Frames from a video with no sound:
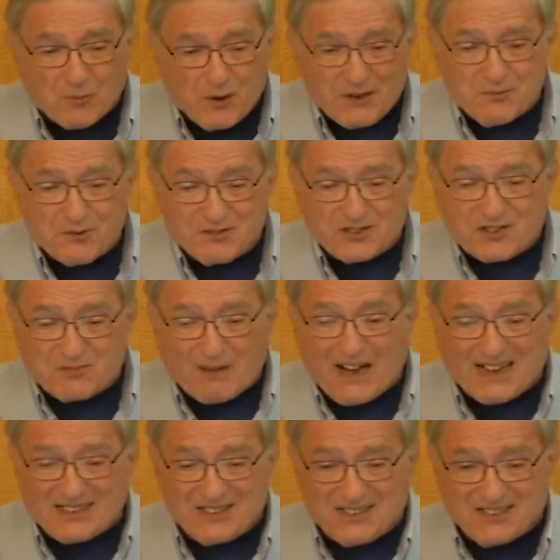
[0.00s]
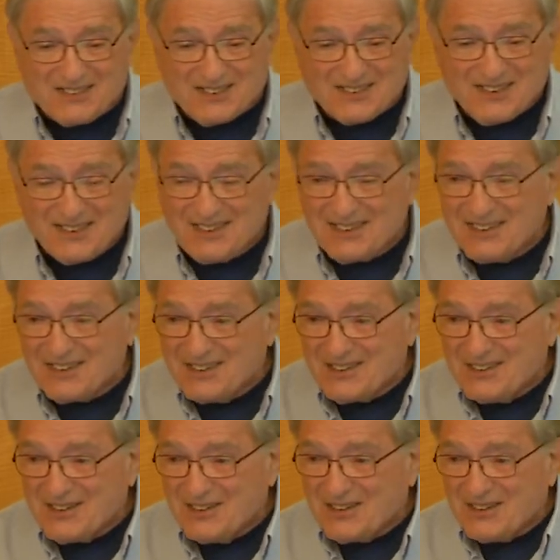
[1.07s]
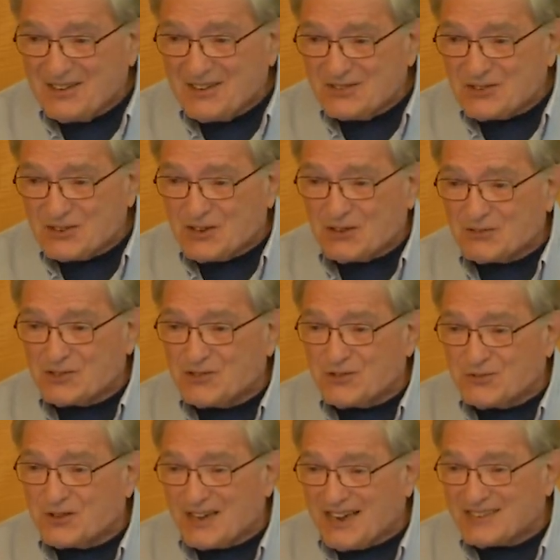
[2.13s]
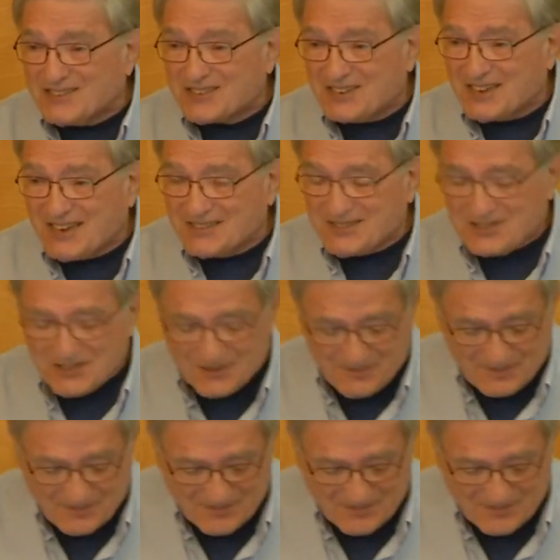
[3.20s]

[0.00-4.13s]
we responded to those two CAT scans.